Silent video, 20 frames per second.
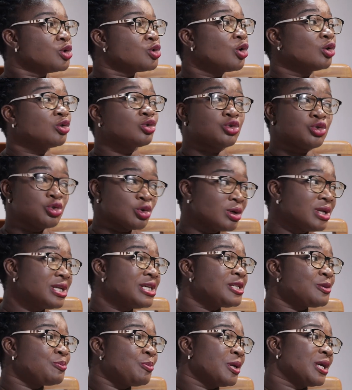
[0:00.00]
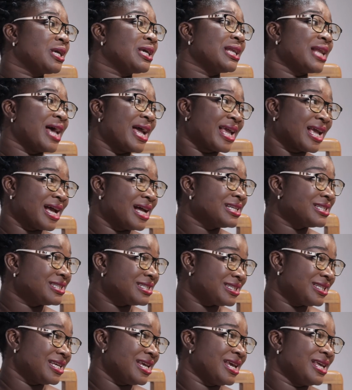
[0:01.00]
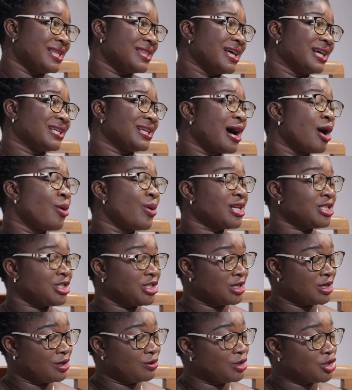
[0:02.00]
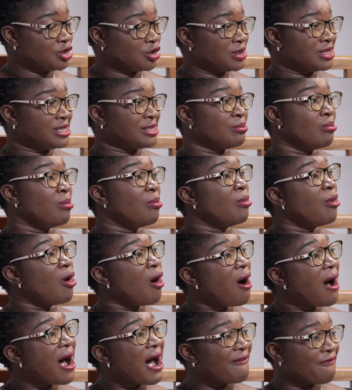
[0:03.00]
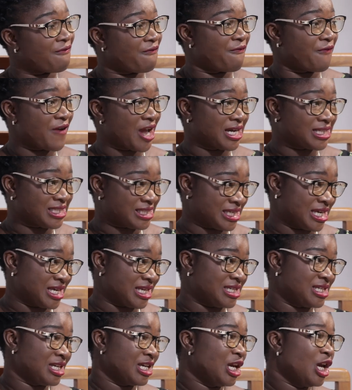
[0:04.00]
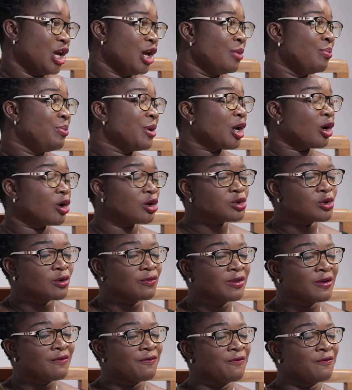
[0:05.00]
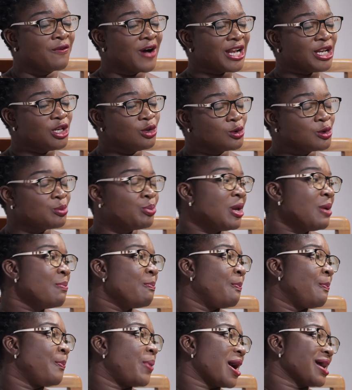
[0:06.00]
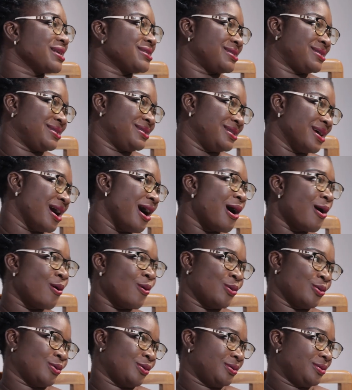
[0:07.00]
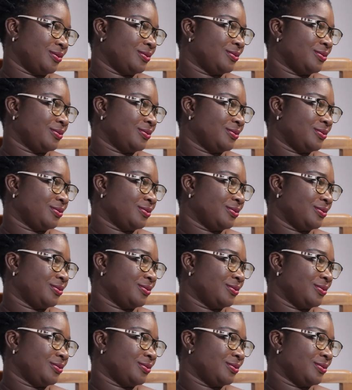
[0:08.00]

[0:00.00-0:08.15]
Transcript: So truly speaking, I can say that our generation is more affected because of the values being passed down